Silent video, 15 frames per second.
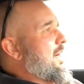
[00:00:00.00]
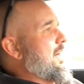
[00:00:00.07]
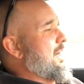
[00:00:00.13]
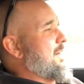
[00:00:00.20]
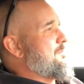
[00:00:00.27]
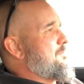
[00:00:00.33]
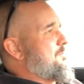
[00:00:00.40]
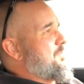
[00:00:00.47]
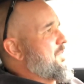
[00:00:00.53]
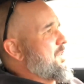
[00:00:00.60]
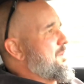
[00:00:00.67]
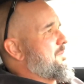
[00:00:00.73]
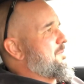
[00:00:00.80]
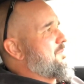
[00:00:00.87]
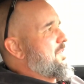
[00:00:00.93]
Um,
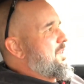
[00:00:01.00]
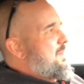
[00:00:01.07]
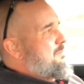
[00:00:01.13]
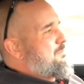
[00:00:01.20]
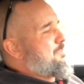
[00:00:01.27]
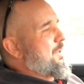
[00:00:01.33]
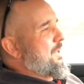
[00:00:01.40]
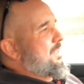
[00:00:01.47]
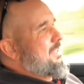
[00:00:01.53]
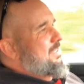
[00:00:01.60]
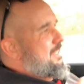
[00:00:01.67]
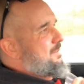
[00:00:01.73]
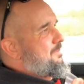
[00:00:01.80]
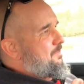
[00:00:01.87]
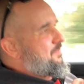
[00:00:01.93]
but
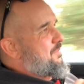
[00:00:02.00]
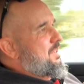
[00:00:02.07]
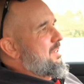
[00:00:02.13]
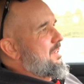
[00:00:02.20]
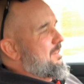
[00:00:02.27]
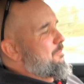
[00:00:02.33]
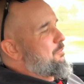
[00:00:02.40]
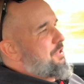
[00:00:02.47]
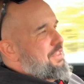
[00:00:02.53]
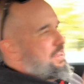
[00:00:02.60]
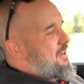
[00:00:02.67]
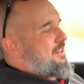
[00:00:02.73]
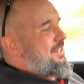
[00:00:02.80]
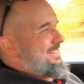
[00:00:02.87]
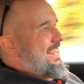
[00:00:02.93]

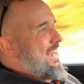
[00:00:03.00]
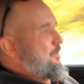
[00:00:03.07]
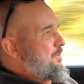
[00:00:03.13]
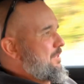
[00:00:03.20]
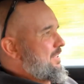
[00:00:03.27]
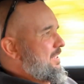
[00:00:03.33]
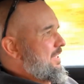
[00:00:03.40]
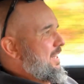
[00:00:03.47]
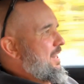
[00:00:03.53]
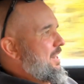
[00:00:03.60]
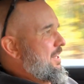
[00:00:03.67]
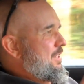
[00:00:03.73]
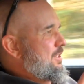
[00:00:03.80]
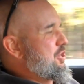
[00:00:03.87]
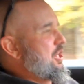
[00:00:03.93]
without a doubt,
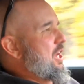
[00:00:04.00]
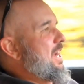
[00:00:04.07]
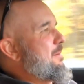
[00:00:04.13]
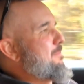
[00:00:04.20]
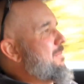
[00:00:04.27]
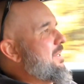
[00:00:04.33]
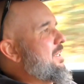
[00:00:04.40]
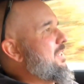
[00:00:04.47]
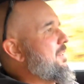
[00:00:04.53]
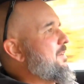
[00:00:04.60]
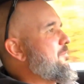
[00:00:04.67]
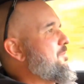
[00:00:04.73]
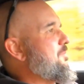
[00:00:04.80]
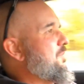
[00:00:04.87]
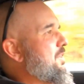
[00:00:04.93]
the gem
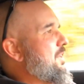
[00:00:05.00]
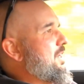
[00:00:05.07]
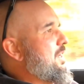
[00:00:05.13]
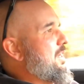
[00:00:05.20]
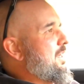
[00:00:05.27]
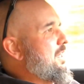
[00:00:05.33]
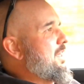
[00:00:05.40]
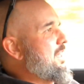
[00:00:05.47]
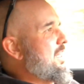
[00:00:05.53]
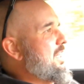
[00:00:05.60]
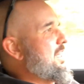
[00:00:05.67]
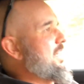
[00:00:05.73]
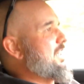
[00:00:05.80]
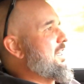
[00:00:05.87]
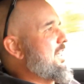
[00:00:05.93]
the,
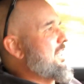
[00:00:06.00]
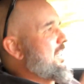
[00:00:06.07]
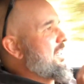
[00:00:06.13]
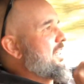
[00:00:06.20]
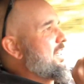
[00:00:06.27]
the,